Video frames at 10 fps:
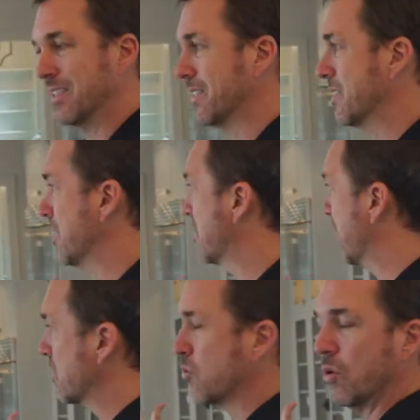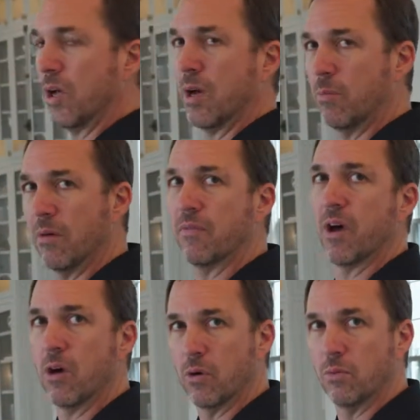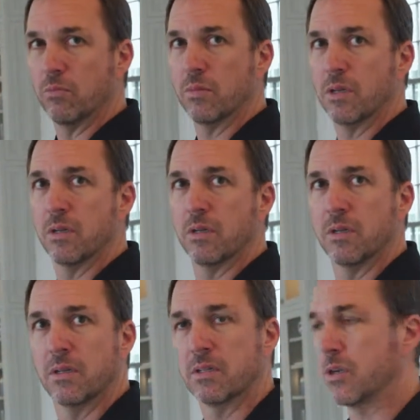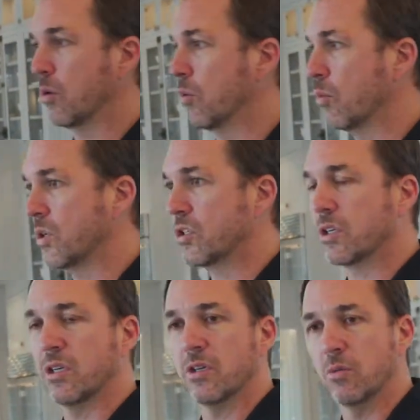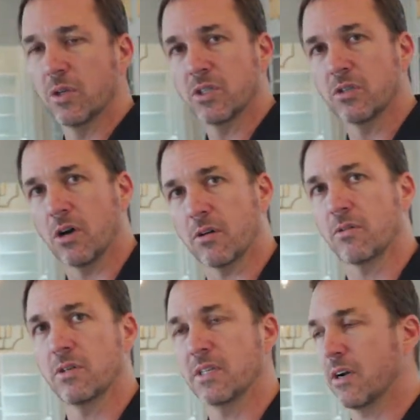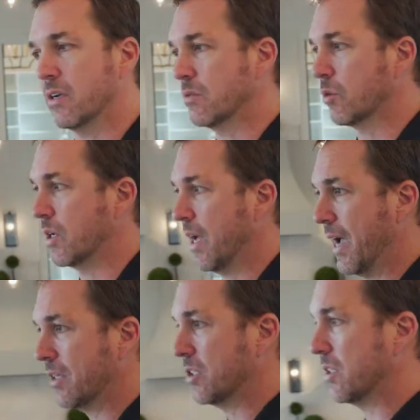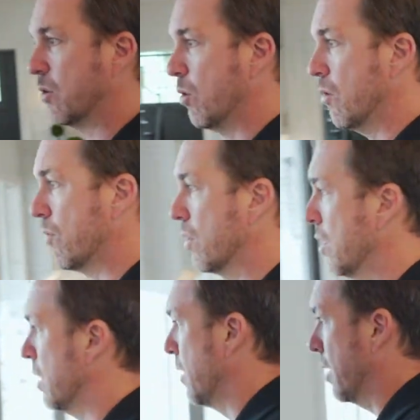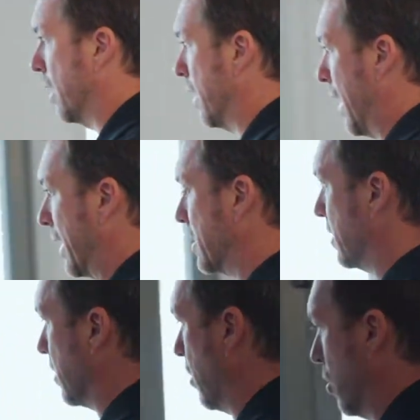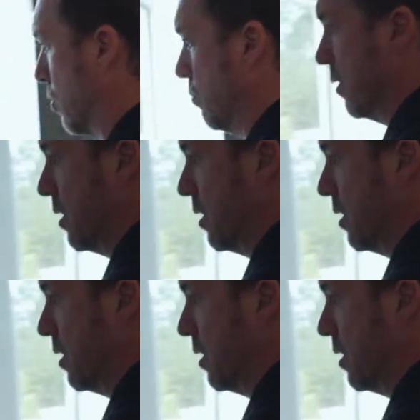This is the central hub of the home. So what you're going to do once you talk through this area is we're going to actually go over and exit the home.